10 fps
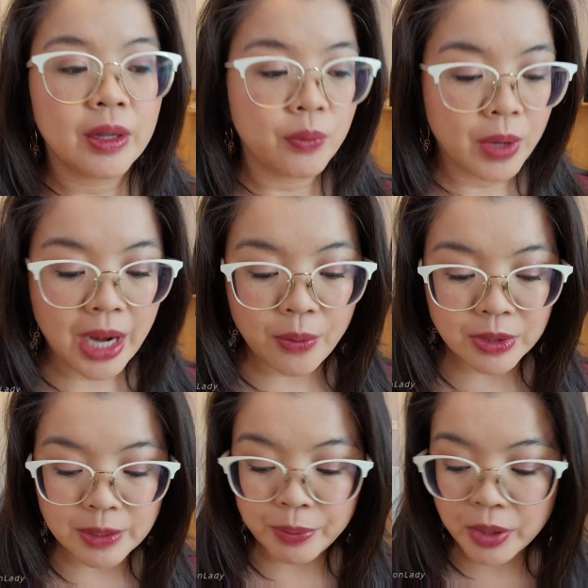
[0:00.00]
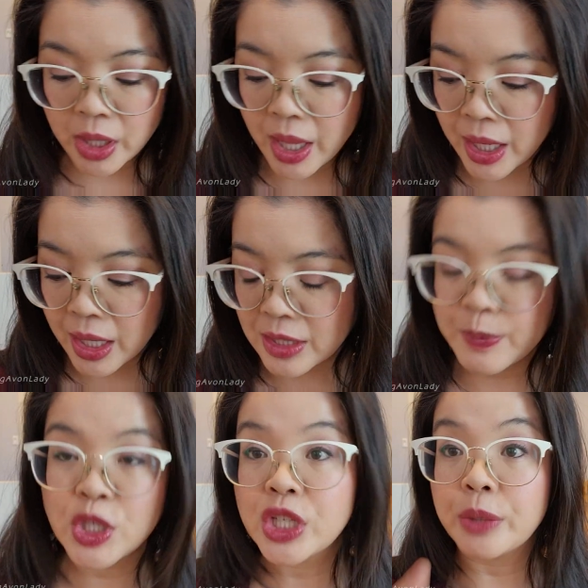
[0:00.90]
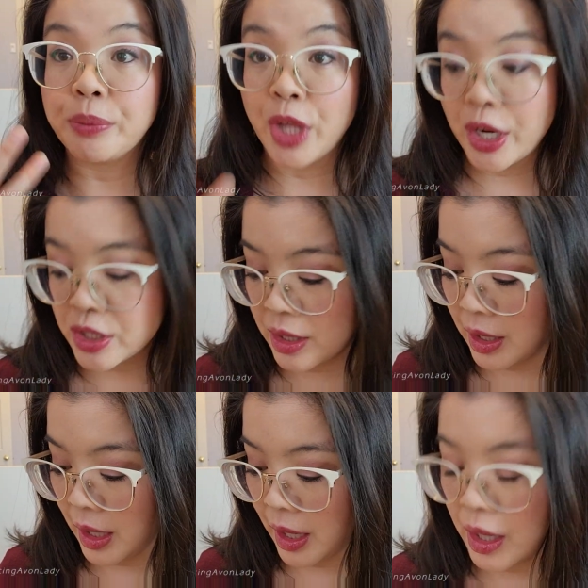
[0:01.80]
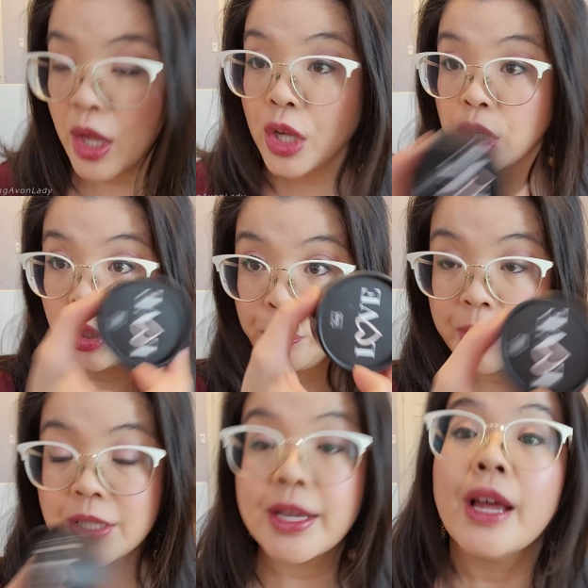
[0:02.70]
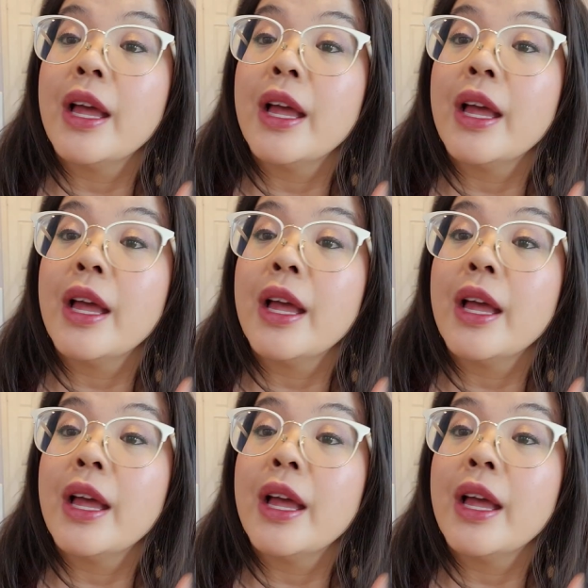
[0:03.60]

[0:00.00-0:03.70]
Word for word: when I was applying, especially the blush, the uh, glow beads,